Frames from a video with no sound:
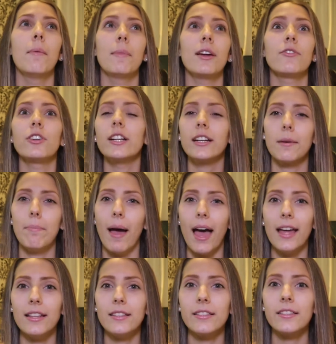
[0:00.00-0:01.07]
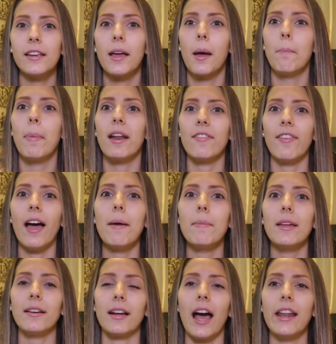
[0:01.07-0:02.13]
It really depends. But if
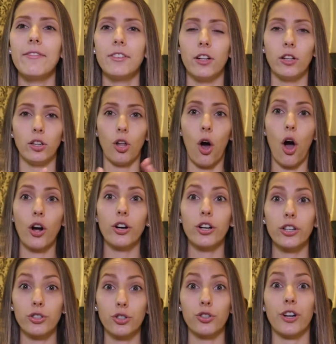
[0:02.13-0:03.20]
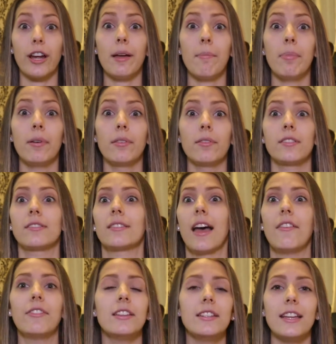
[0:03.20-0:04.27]
I'm in kind of in a longer trip,
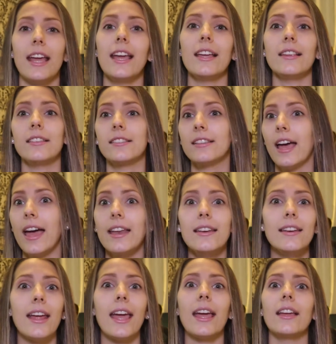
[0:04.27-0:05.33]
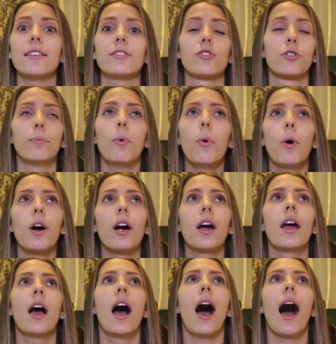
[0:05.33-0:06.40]
7 days, 10 days or
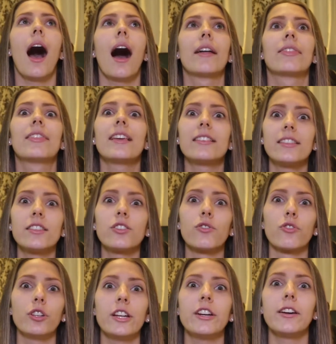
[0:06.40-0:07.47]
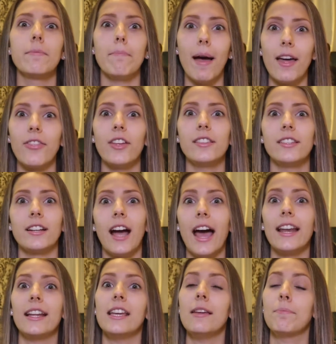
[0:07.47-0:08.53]
more, this is a really good method to
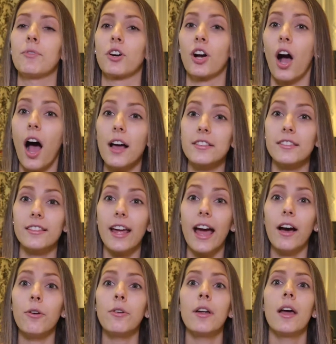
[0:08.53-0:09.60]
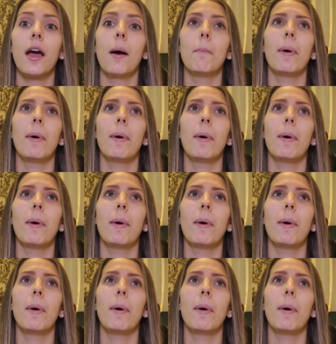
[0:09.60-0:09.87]
kind of keep your costs down.